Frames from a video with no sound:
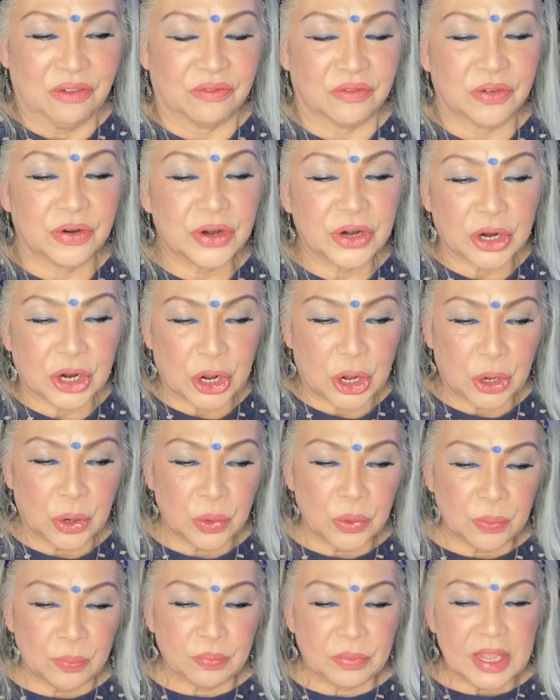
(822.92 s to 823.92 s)

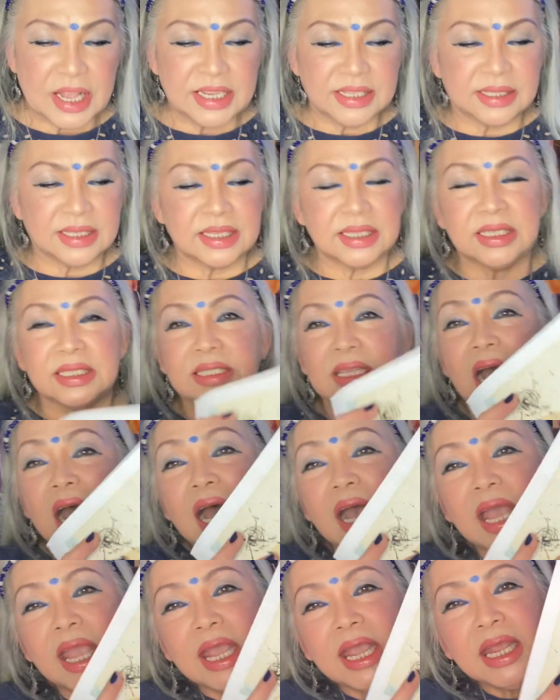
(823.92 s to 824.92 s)
Virgo is the
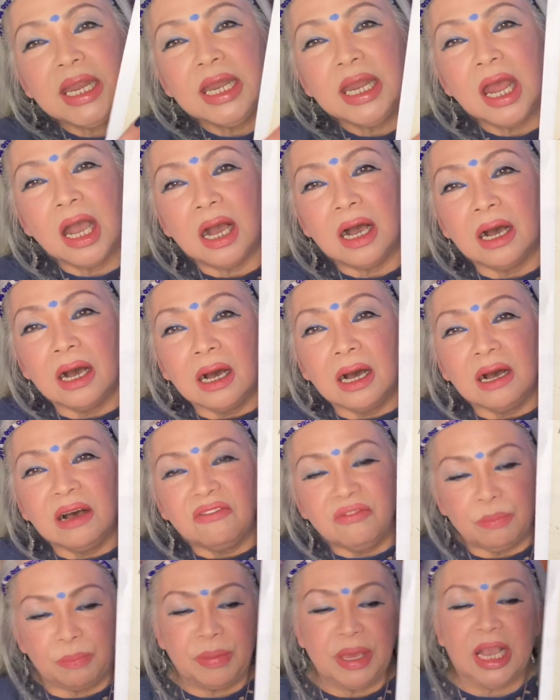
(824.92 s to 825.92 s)
sign
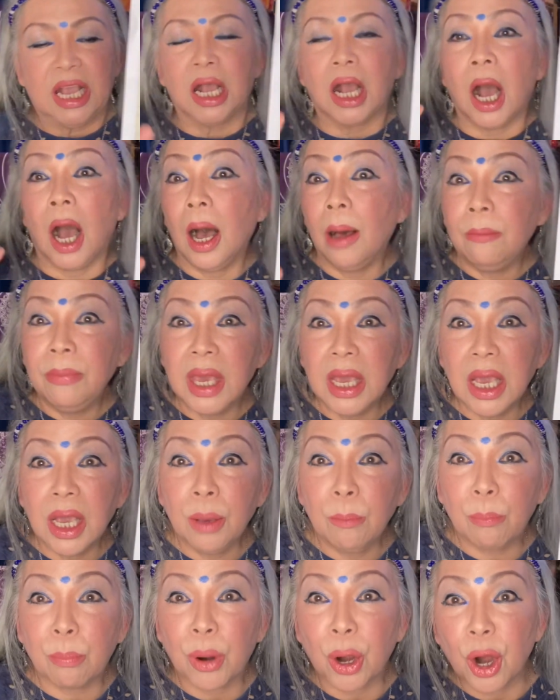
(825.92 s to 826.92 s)
of
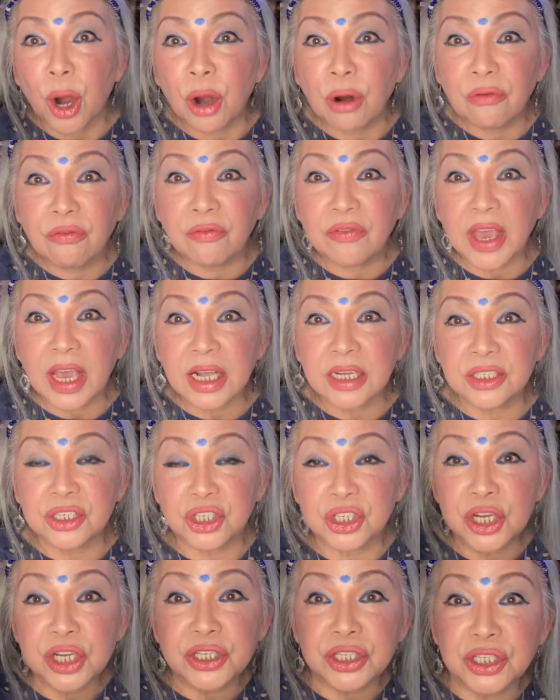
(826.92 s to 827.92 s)
becoming perfect,
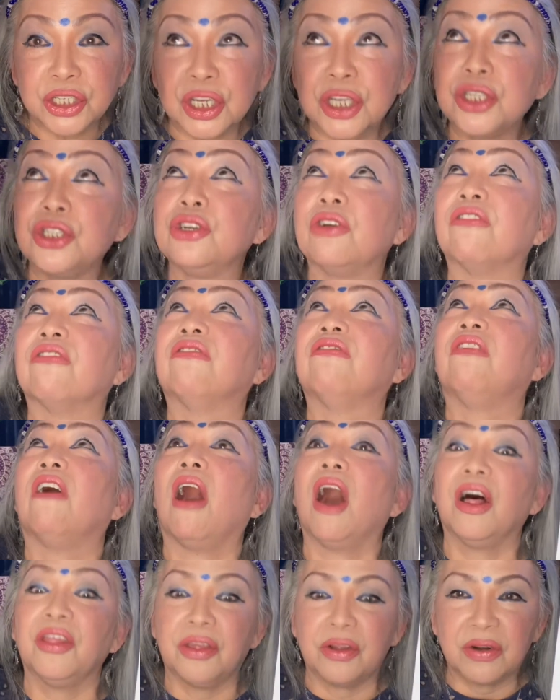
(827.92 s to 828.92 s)
just as your
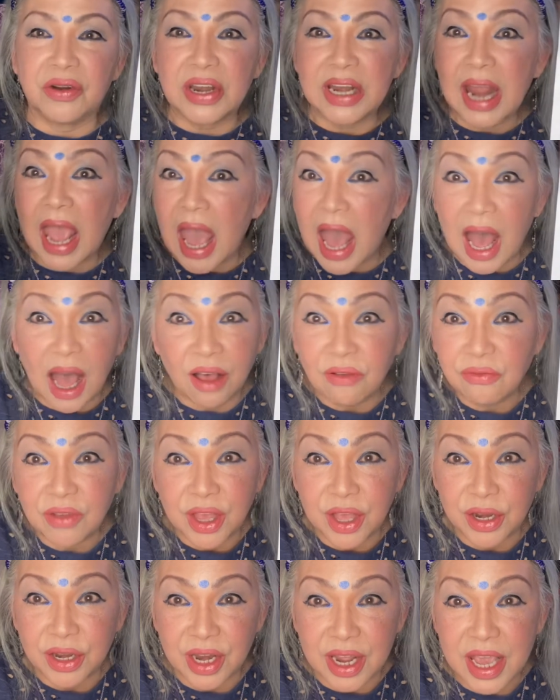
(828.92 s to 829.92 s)
Father in
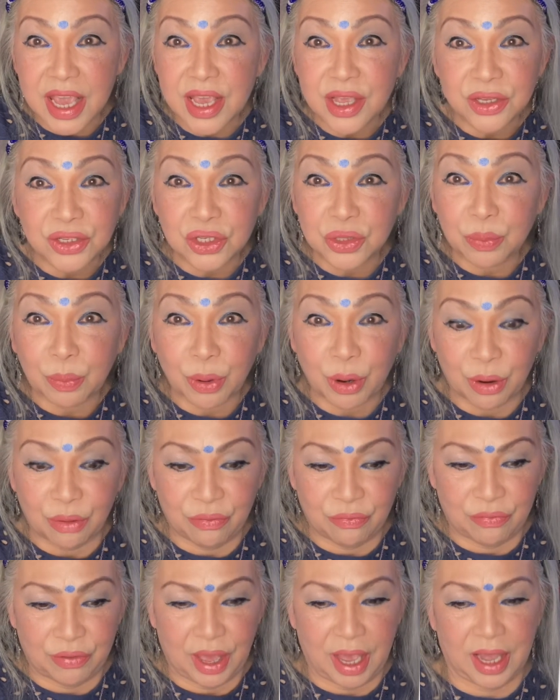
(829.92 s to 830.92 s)
heaven is
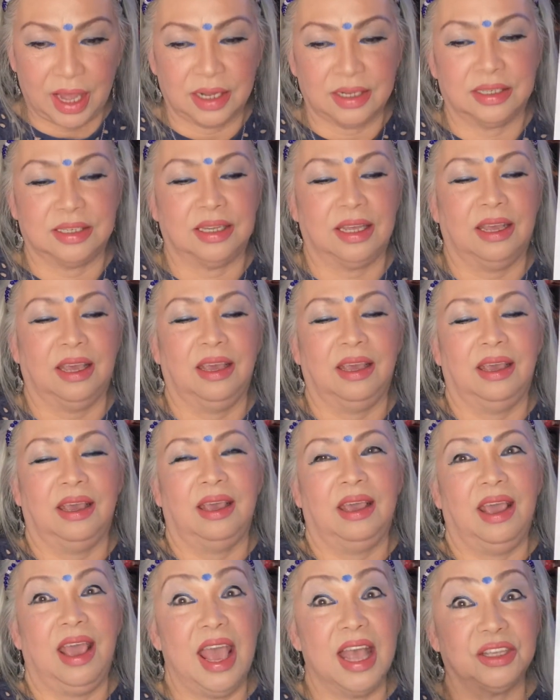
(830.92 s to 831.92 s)
perfect.
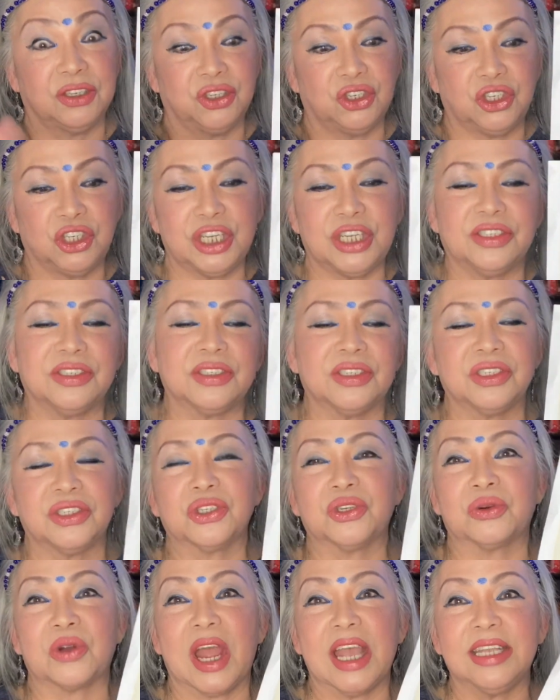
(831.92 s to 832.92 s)
As Jesus
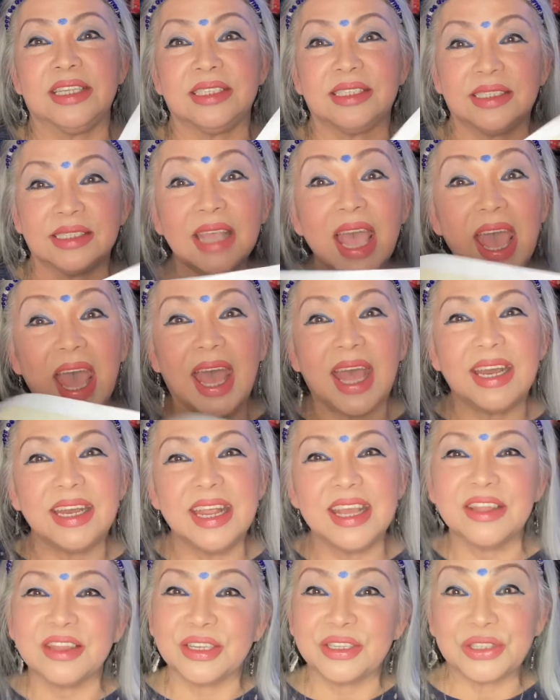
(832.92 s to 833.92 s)
Christ said
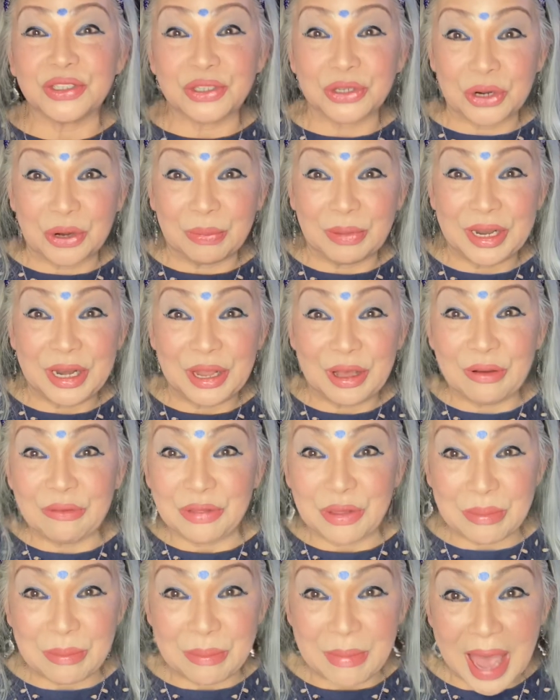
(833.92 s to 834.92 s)
in the Sermon on
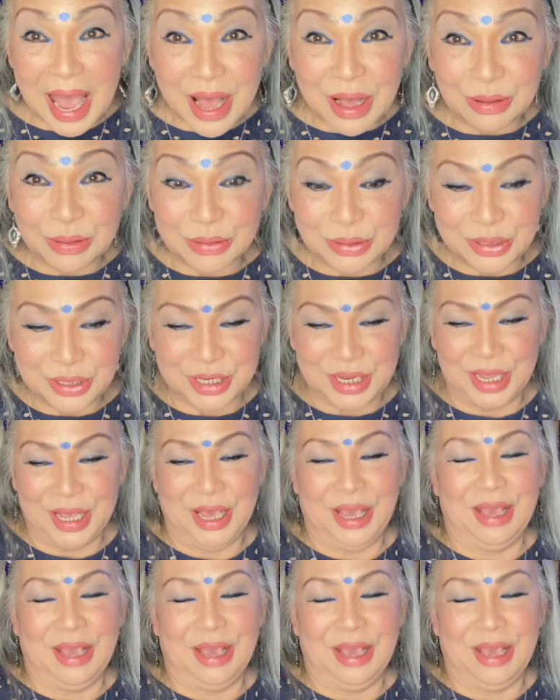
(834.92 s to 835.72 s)
the Mount.